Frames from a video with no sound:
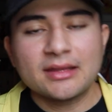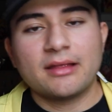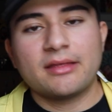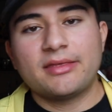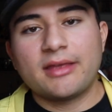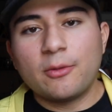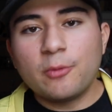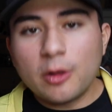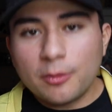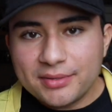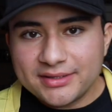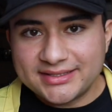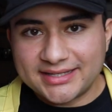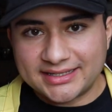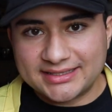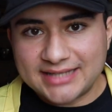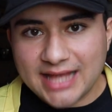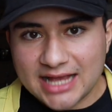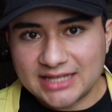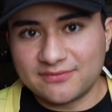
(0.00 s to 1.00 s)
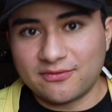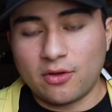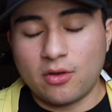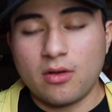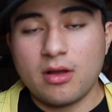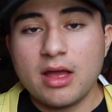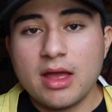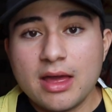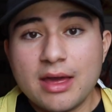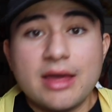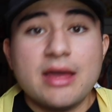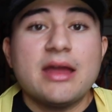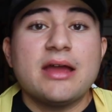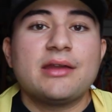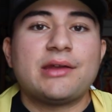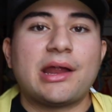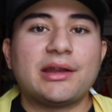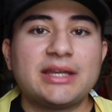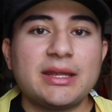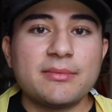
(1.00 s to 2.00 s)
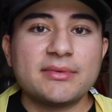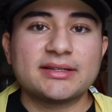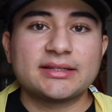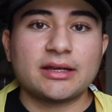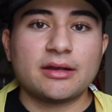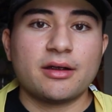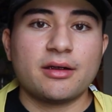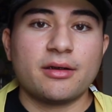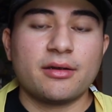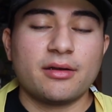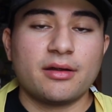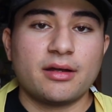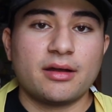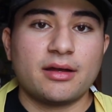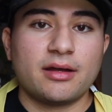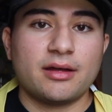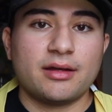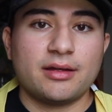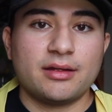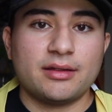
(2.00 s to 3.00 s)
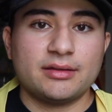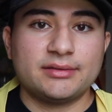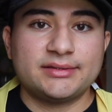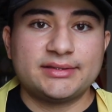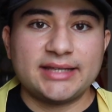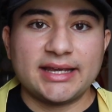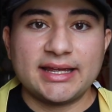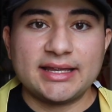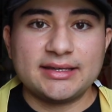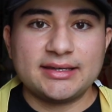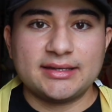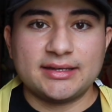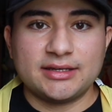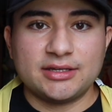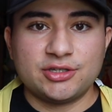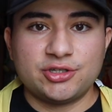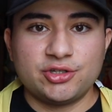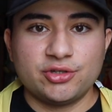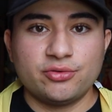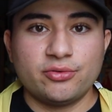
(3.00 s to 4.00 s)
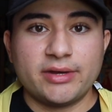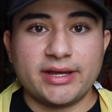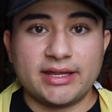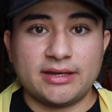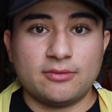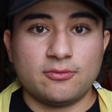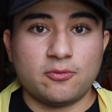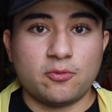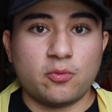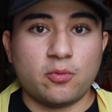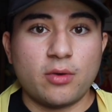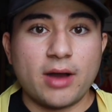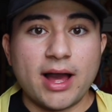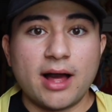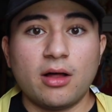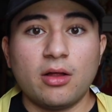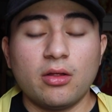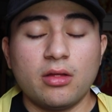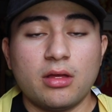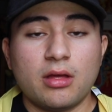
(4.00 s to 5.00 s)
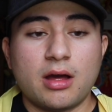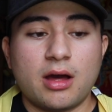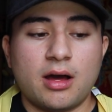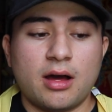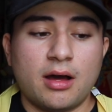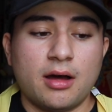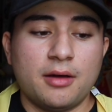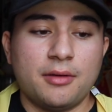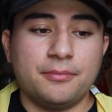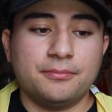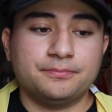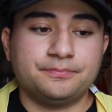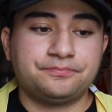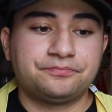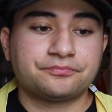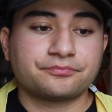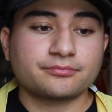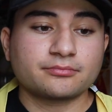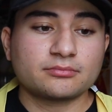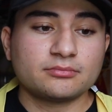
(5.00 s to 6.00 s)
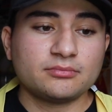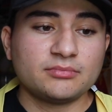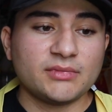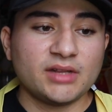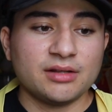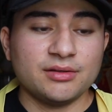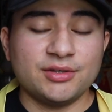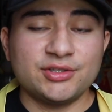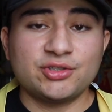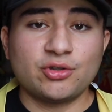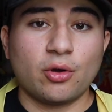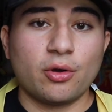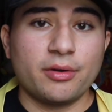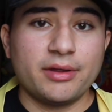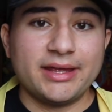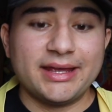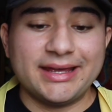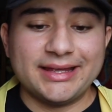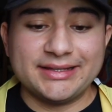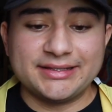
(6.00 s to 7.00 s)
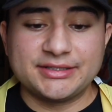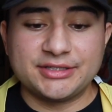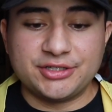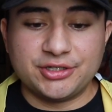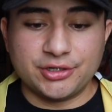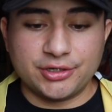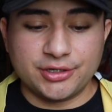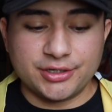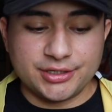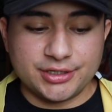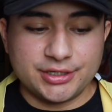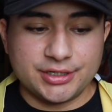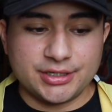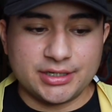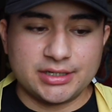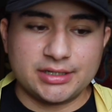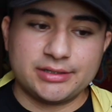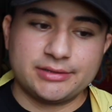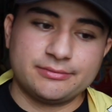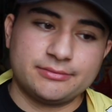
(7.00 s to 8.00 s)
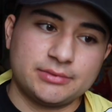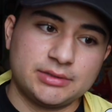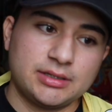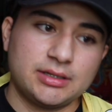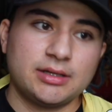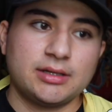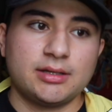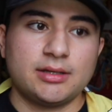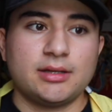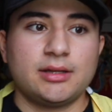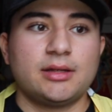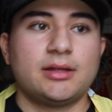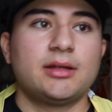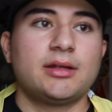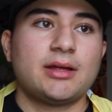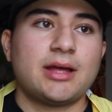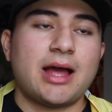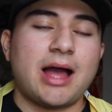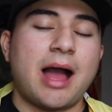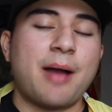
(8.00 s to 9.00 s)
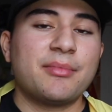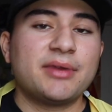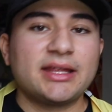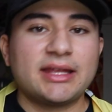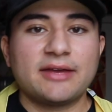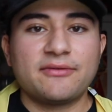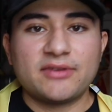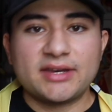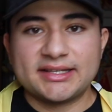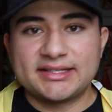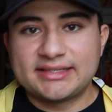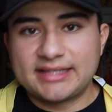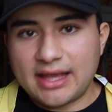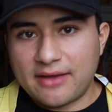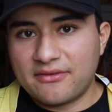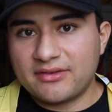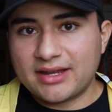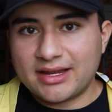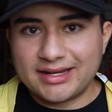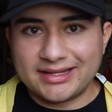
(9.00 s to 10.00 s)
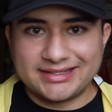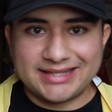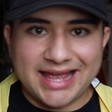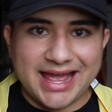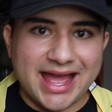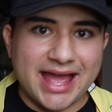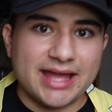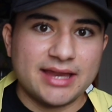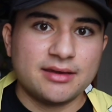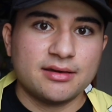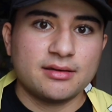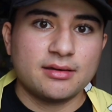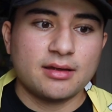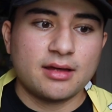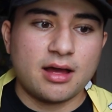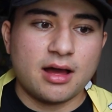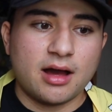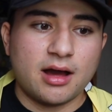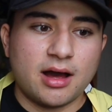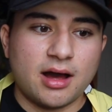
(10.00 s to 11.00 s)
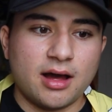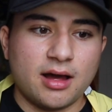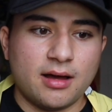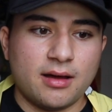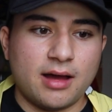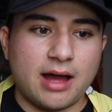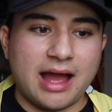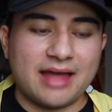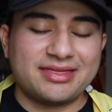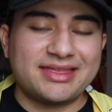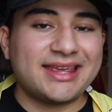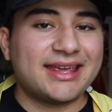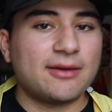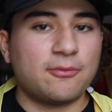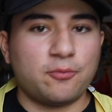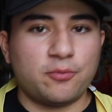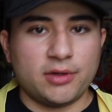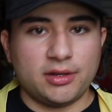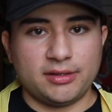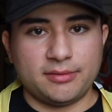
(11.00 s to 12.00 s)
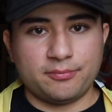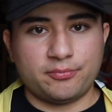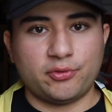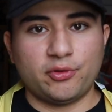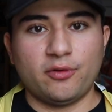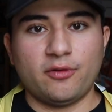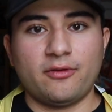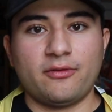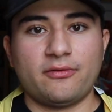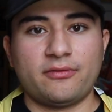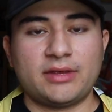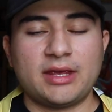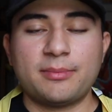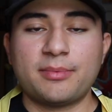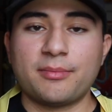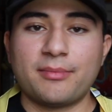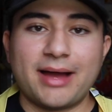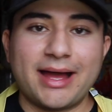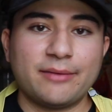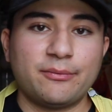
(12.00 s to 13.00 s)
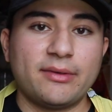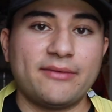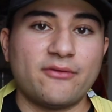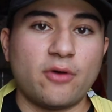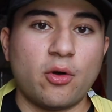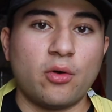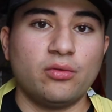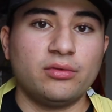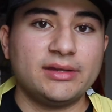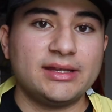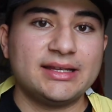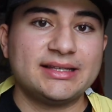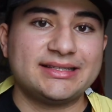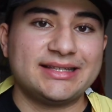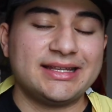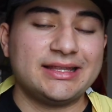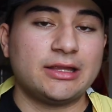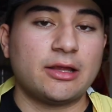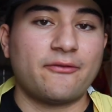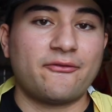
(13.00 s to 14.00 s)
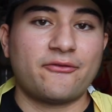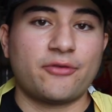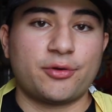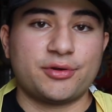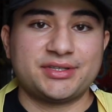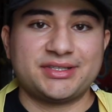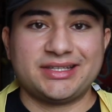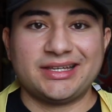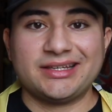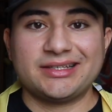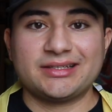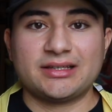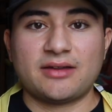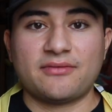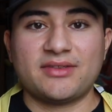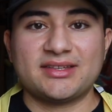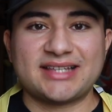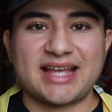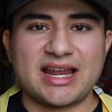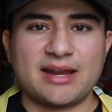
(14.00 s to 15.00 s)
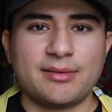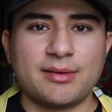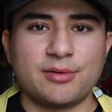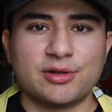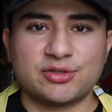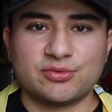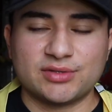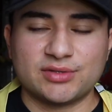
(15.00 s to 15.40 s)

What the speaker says: they will be successful. Now, Demon Slayer did do it well. The story is good. I'm gonna give it a 7 out of 10. I think it will improve. Keep in mind, we've only seen the first season of this anime, which